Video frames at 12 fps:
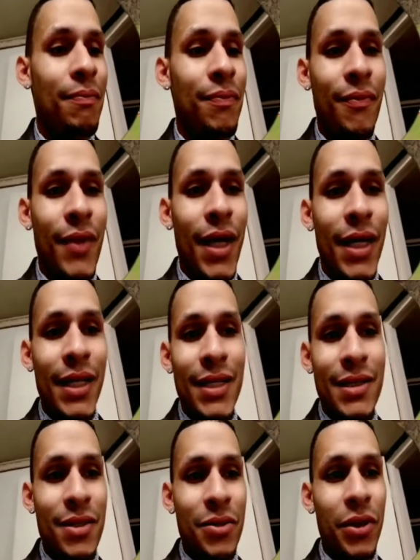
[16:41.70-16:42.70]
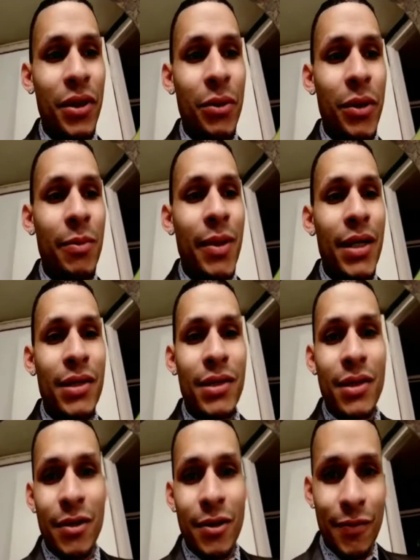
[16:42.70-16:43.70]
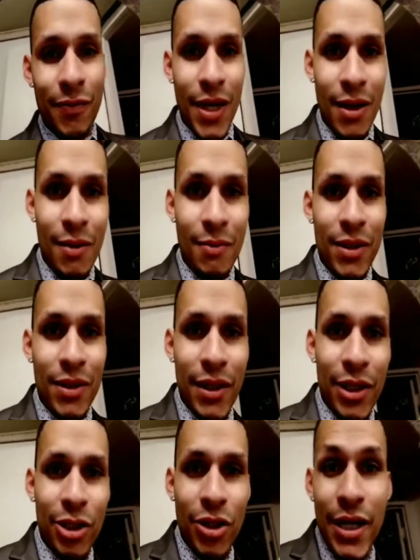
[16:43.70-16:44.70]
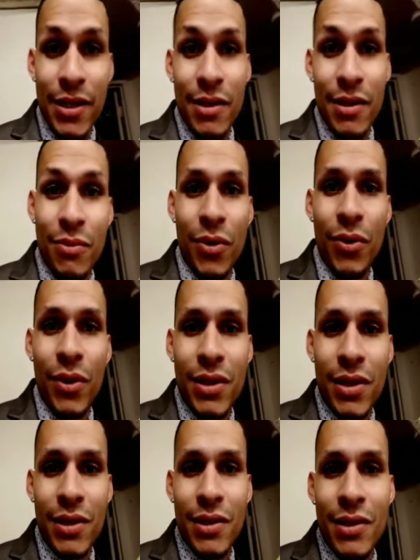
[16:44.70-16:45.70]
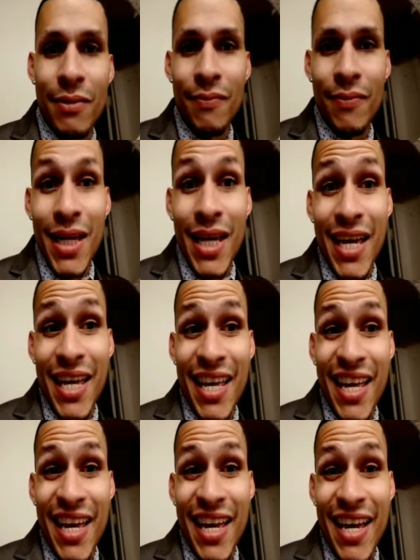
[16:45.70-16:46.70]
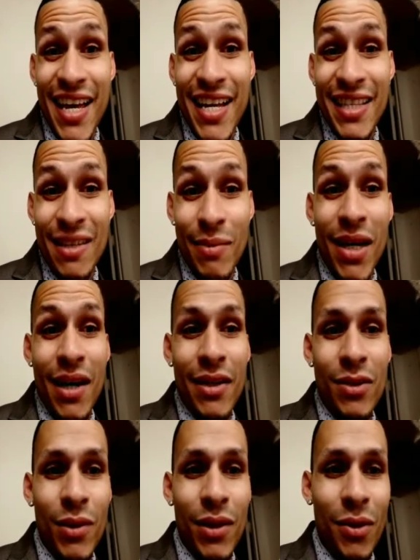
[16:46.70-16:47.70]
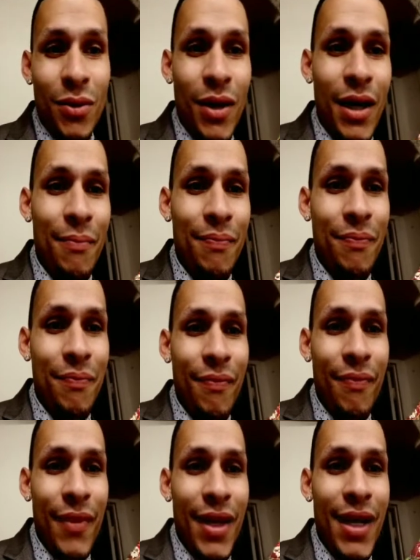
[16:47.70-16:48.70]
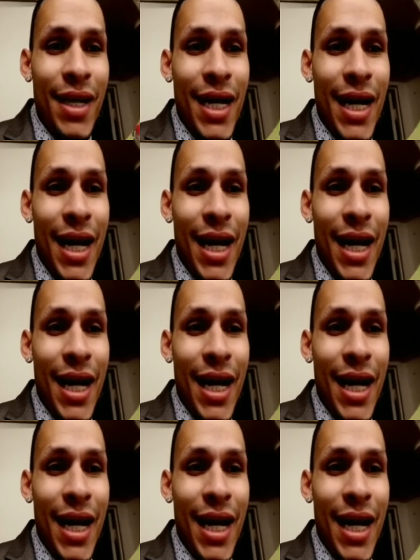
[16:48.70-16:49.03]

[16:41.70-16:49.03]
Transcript: this is a really weird base, so I'm just going to try and zip through this because, to be honest with you, I'm not